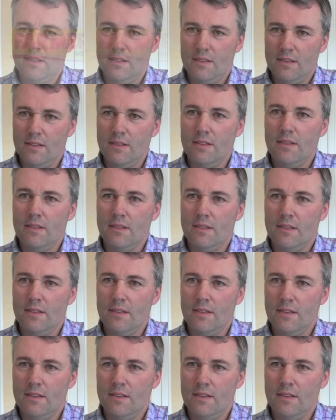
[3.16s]
sort of
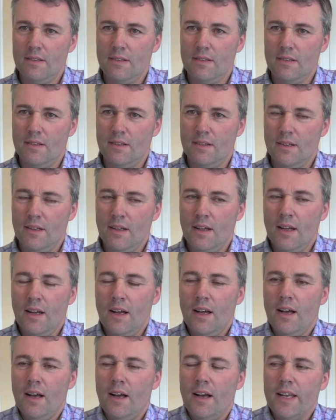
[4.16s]
inquiries are you getting?
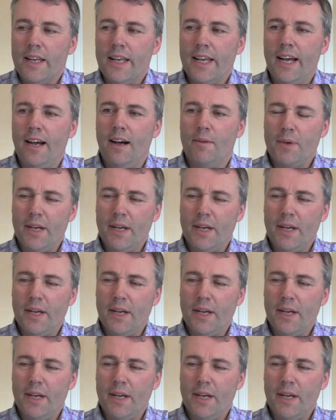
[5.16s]
Yeah,